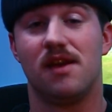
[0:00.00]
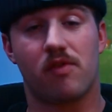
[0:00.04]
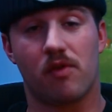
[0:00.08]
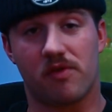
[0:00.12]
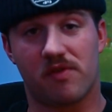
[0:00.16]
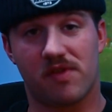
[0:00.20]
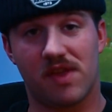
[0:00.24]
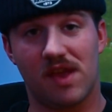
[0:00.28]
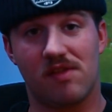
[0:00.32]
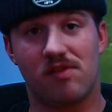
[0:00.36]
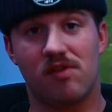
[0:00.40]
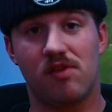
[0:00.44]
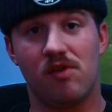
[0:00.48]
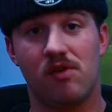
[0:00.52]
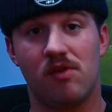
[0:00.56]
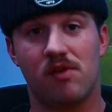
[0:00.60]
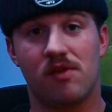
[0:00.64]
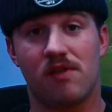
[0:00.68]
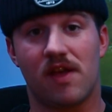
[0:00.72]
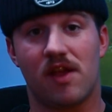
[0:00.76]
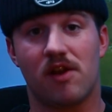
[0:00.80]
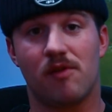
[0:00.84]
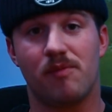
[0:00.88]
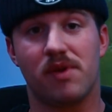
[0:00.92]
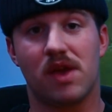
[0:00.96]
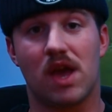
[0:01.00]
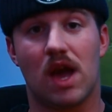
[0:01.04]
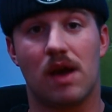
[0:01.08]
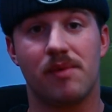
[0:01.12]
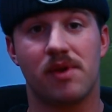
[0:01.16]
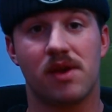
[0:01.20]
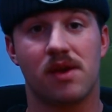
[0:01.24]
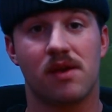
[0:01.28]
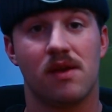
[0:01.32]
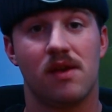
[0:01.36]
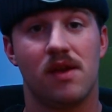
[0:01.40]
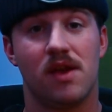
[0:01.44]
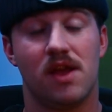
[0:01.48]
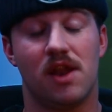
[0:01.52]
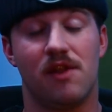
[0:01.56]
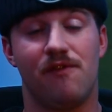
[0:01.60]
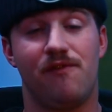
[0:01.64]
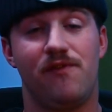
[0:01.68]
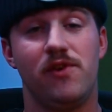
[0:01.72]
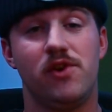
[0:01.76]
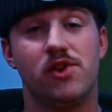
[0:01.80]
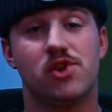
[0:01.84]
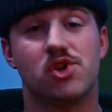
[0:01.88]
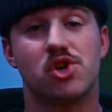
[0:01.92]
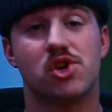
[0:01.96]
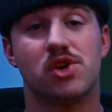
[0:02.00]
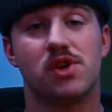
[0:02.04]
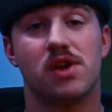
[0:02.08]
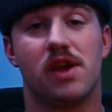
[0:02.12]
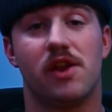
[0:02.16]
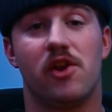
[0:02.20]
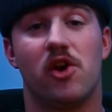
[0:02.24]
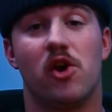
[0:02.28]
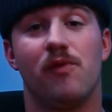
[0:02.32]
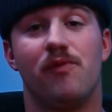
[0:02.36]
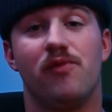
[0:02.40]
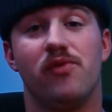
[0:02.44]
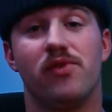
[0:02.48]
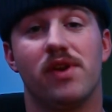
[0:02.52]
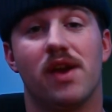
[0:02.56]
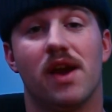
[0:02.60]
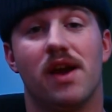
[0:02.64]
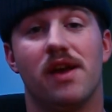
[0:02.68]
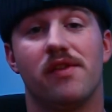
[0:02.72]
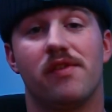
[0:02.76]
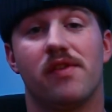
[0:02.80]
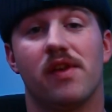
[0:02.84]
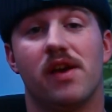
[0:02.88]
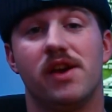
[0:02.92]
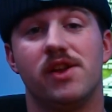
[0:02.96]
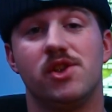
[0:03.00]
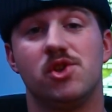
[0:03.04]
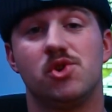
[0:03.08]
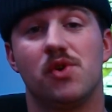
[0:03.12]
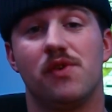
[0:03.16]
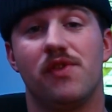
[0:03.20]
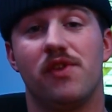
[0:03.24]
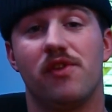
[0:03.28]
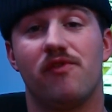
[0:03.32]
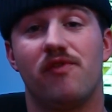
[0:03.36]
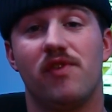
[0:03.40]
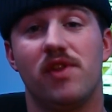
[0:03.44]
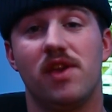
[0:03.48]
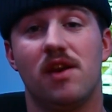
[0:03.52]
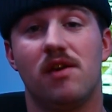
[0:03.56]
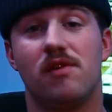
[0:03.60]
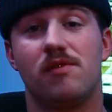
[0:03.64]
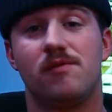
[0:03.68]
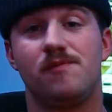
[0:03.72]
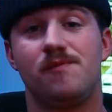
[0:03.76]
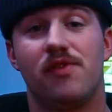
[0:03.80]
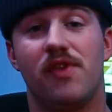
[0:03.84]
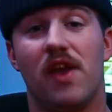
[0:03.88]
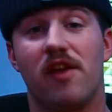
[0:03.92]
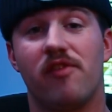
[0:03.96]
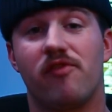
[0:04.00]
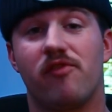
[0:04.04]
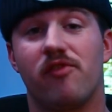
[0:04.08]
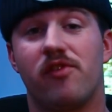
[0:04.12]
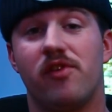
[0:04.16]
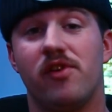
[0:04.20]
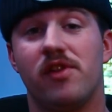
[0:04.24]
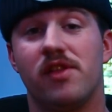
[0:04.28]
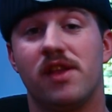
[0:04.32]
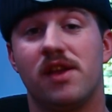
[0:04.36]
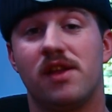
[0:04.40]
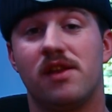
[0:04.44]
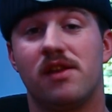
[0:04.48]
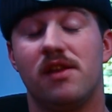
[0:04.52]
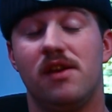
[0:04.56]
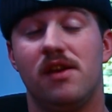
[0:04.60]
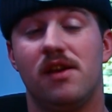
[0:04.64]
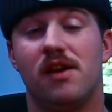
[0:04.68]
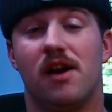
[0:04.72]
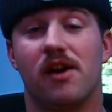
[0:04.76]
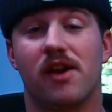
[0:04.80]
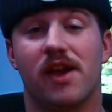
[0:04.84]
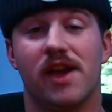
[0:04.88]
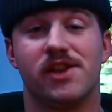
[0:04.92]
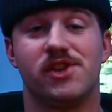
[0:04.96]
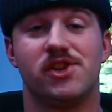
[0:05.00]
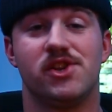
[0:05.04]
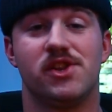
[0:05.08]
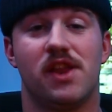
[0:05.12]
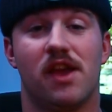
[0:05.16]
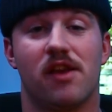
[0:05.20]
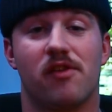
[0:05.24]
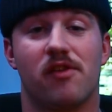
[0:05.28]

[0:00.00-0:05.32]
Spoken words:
So stay tuned, that'll be coming in the future, and hopefully you guys enjoyed this video. Thanks for tuning in. I'll catch you in the